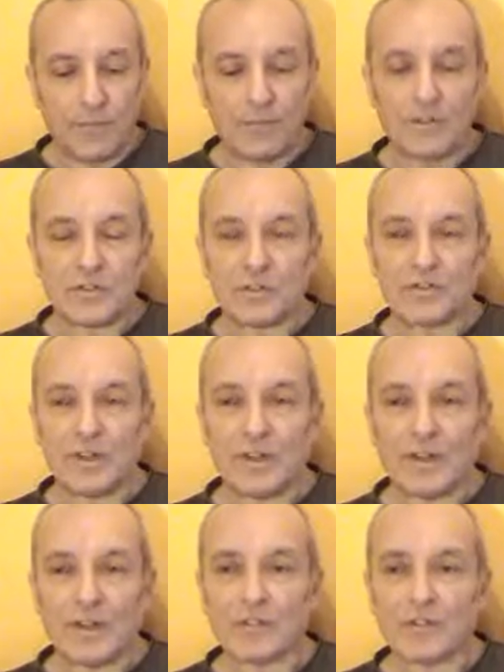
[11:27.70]
And this
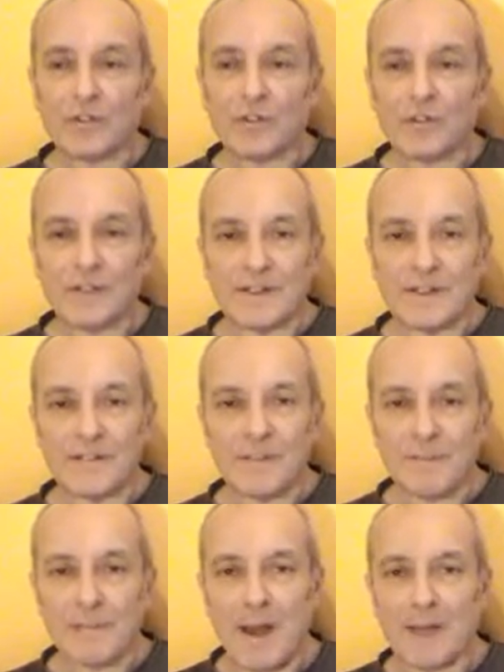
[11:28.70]
refers to the three
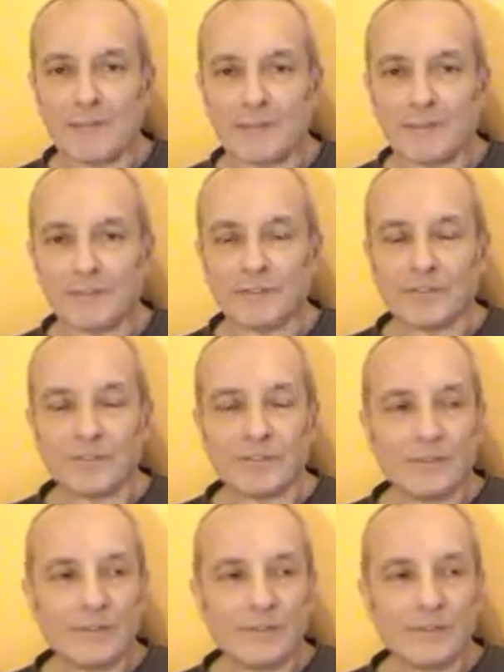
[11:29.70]
svabhavas,